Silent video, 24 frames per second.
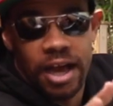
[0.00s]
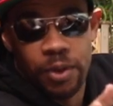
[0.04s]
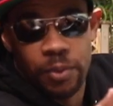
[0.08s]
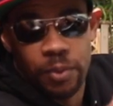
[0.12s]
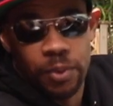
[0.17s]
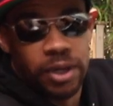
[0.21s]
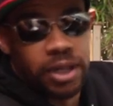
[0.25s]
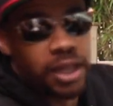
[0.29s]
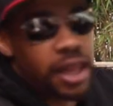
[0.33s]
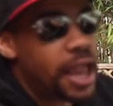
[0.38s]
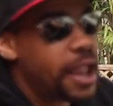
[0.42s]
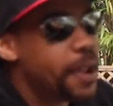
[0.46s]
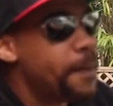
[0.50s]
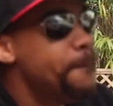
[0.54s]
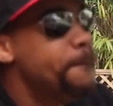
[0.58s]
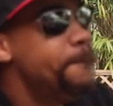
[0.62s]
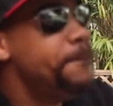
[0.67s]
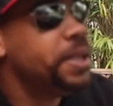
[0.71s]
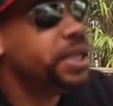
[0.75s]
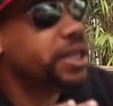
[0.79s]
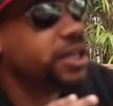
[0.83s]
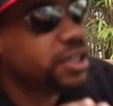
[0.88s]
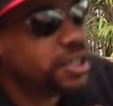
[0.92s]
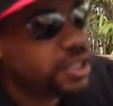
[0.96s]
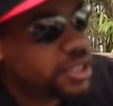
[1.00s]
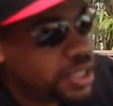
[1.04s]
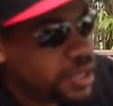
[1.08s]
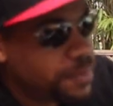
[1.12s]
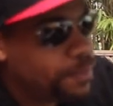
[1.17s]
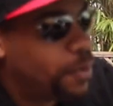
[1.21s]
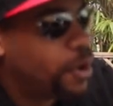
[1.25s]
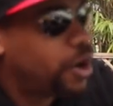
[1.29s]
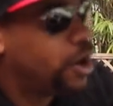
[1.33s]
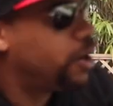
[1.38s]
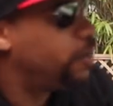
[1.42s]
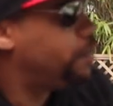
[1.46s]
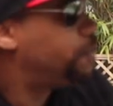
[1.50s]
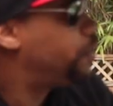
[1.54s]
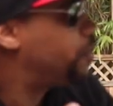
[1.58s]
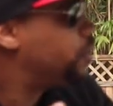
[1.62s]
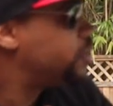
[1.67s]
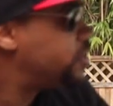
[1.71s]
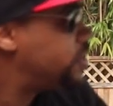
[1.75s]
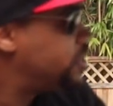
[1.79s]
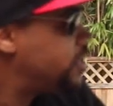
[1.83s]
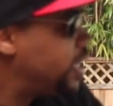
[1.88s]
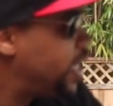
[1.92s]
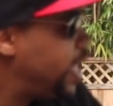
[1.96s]
reliability part per
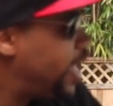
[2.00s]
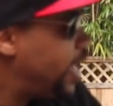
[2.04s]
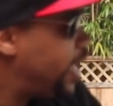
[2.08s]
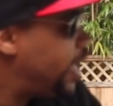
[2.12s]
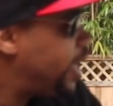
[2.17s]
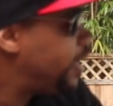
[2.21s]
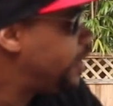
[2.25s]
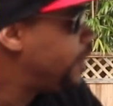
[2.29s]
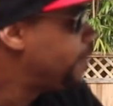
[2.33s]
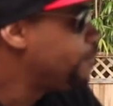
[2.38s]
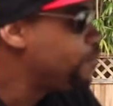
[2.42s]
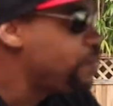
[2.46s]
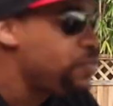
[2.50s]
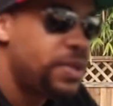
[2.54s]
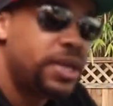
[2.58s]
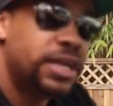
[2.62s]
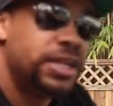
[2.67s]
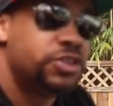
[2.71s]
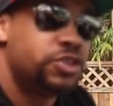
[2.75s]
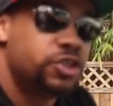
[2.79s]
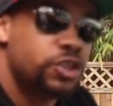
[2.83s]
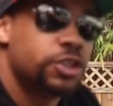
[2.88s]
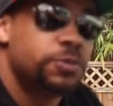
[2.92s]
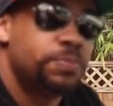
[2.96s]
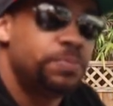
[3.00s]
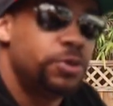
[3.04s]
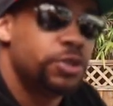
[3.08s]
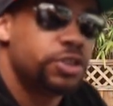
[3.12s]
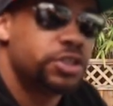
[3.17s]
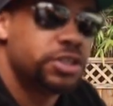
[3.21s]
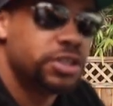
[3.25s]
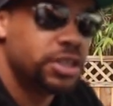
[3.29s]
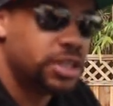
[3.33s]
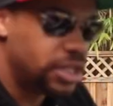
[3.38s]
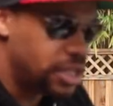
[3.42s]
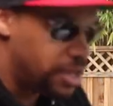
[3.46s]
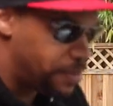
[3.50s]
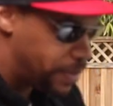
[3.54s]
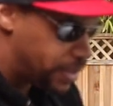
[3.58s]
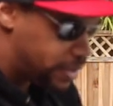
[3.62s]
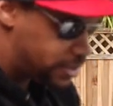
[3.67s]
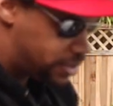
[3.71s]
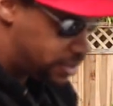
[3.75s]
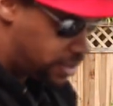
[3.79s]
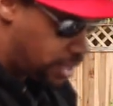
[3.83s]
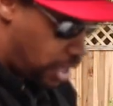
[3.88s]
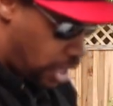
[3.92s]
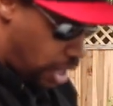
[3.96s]
se. It's just pushing the
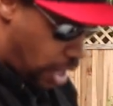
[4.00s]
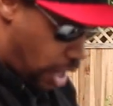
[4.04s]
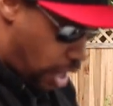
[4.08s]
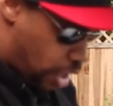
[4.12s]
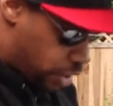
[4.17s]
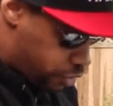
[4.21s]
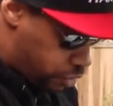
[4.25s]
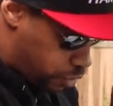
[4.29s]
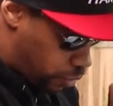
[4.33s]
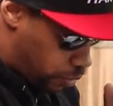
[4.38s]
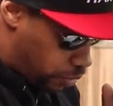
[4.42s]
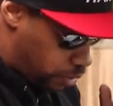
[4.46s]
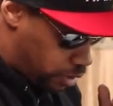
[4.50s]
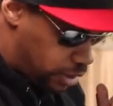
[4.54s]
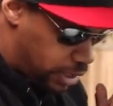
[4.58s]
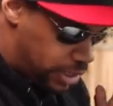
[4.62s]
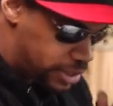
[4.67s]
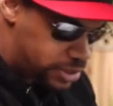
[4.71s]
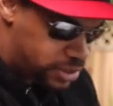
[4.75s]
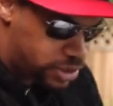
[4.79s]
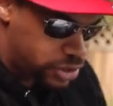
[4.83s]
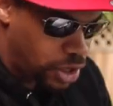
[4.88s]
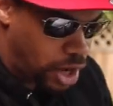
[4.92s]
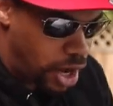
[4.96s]
limits. So let's